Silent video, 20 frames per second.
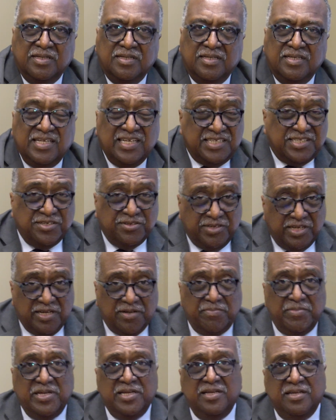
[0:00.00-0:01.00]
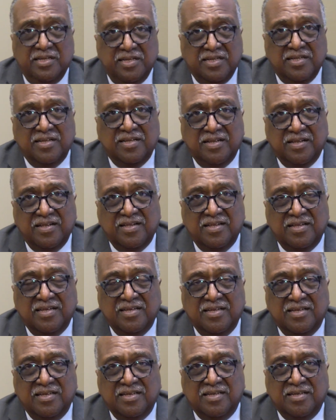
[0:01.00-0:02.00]
Did you hear me?
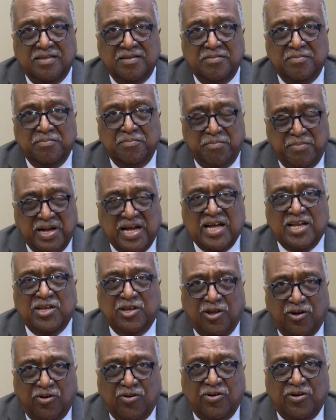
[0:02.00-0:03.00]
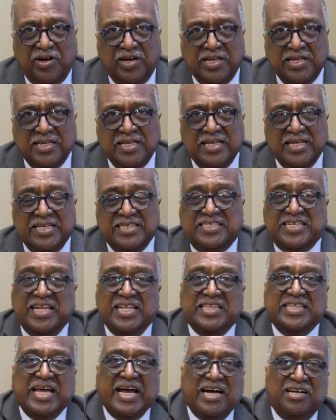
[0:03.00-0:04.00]
My Lord,
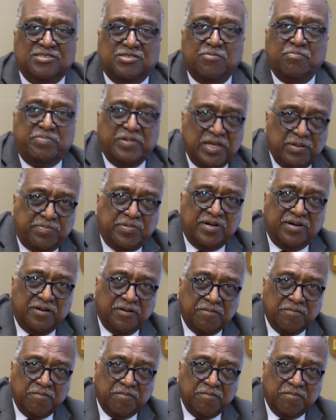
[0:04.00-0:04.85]
10,000 people.